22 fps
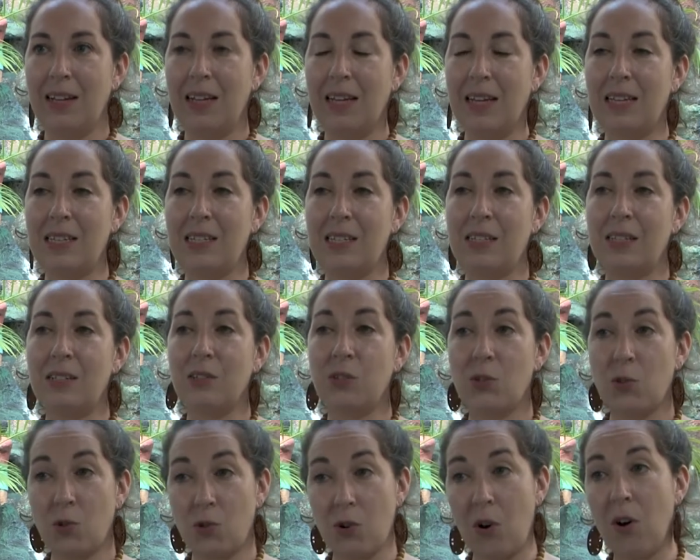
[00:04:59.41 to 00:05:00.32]
is
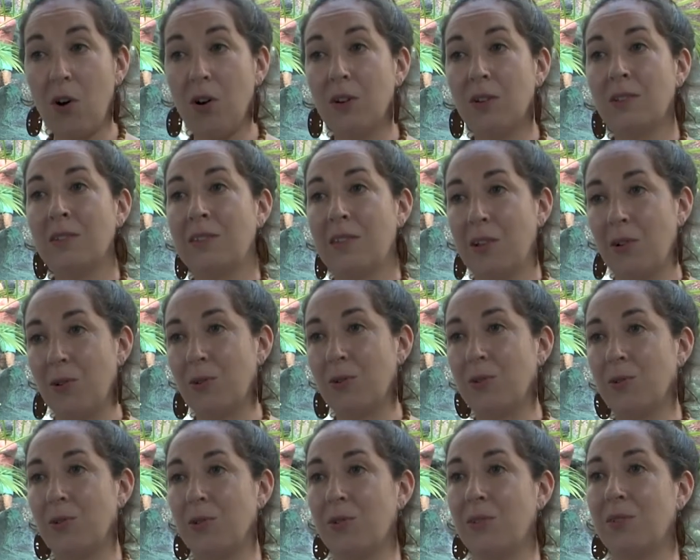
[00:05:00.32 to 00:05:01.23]
strong
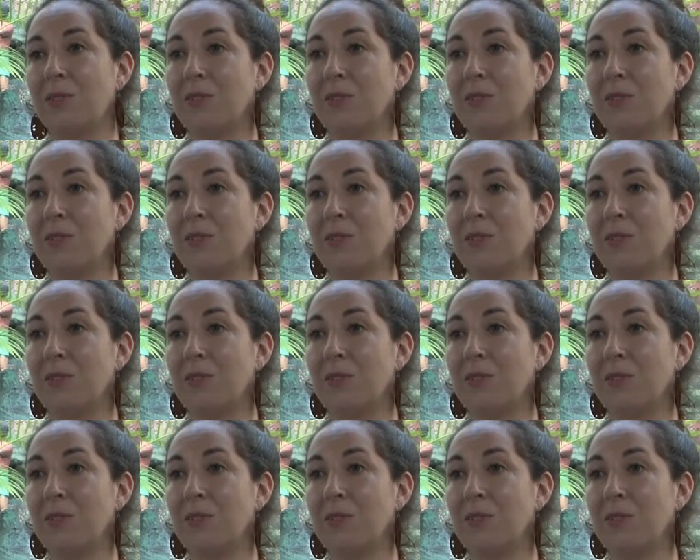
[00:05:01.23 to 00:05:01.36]
local